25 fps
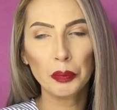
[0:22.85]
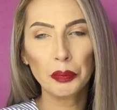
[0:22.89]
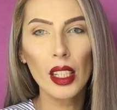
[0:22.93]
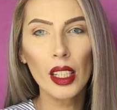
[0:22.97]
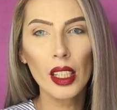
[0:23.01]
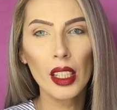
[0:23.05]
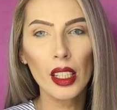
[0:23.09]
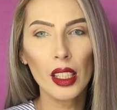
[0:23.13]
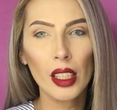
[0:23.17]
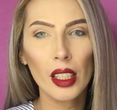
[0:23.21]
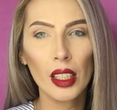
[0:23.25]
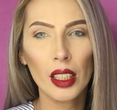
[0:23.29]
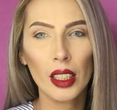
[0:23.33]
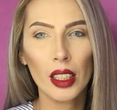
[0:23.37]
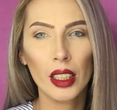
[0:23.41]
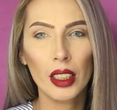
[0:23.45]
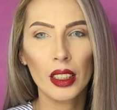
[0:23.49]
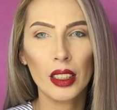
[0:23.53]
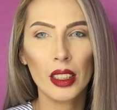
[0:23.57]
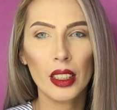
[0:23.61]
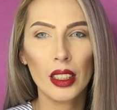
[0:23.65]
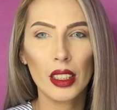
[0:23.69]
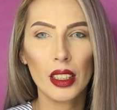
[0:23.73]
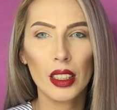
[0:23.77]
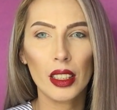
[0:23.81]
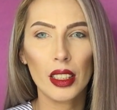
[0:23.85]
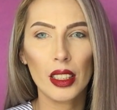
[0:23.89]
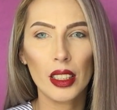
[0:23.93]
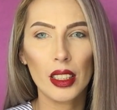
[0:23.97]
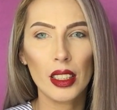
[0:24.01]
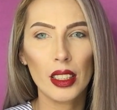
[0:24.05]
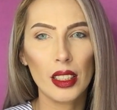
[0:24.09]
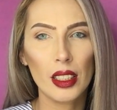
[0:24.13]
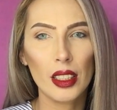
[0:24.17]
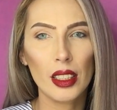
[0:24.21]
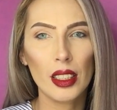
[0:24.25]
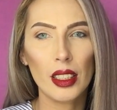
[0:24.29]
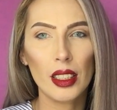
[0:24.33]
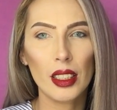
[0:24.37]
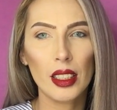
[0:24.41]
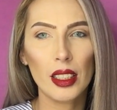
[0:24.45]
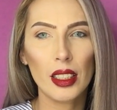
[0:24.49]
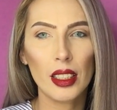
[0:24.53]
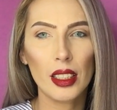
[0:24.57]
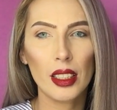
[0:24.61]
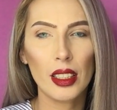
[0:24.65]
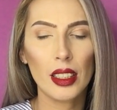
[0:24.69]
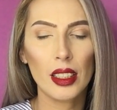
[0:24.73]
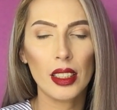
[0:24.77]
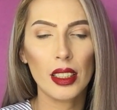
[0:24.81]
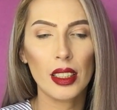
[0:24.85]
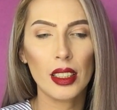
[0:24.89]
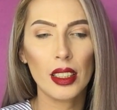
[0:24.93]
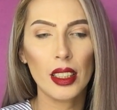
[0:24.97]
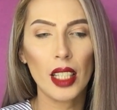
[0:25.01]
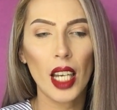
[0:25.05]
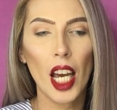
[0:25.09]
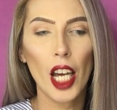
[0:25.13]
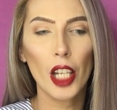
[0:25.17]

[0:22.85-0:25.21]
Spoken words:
and it's